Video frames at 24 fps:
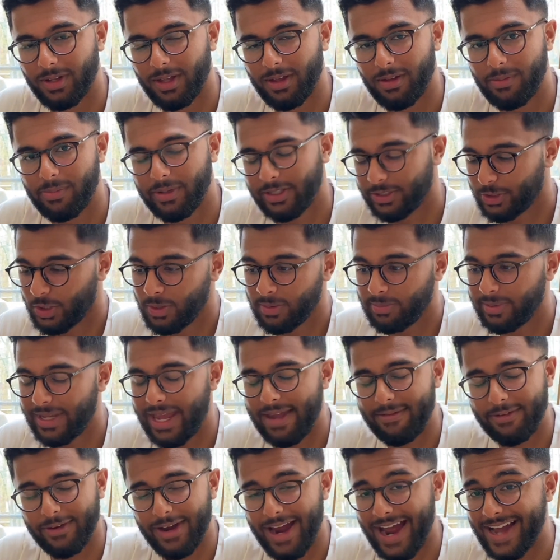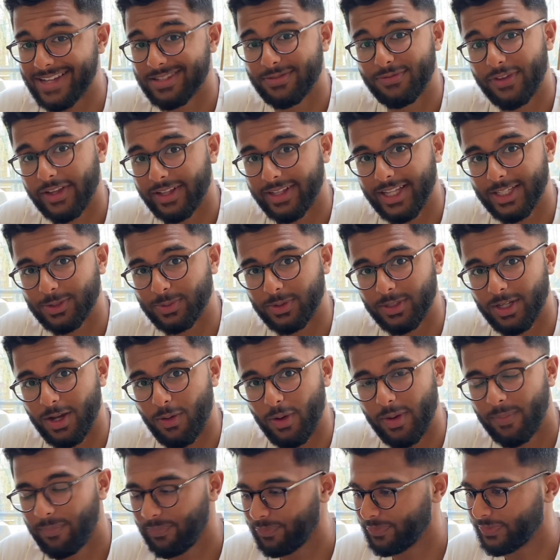Because human behavior, as fickle as we know
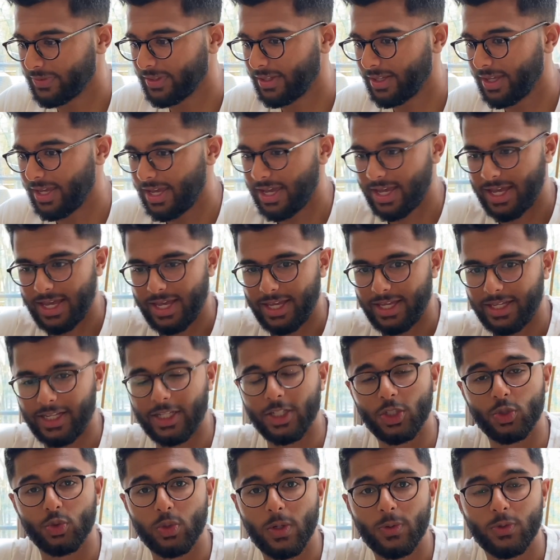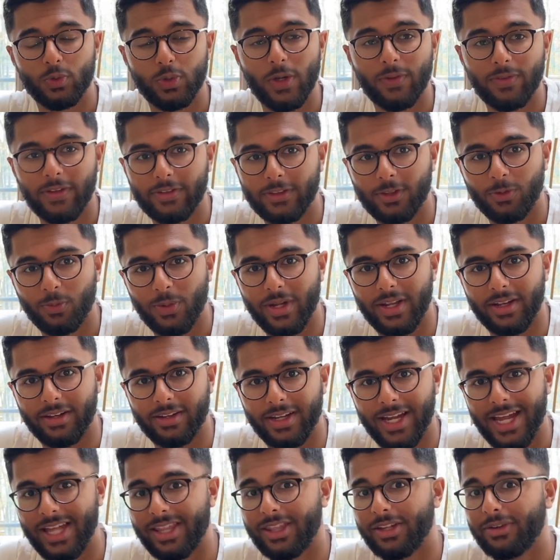it, can swift like the wind.
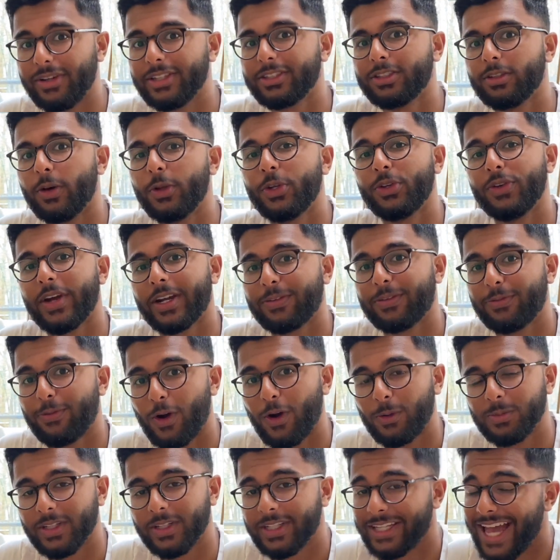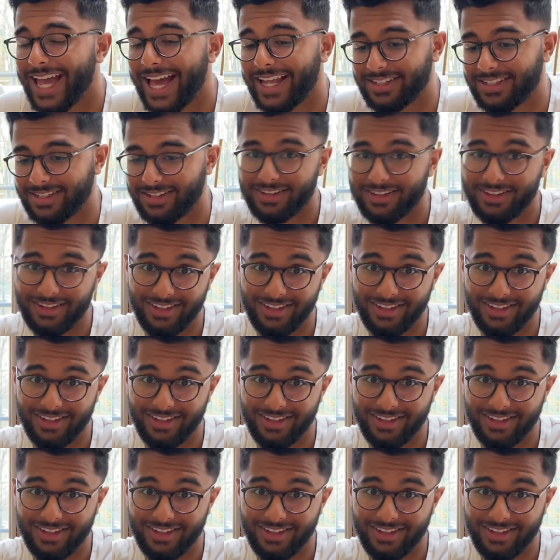And there is no direct formula yet,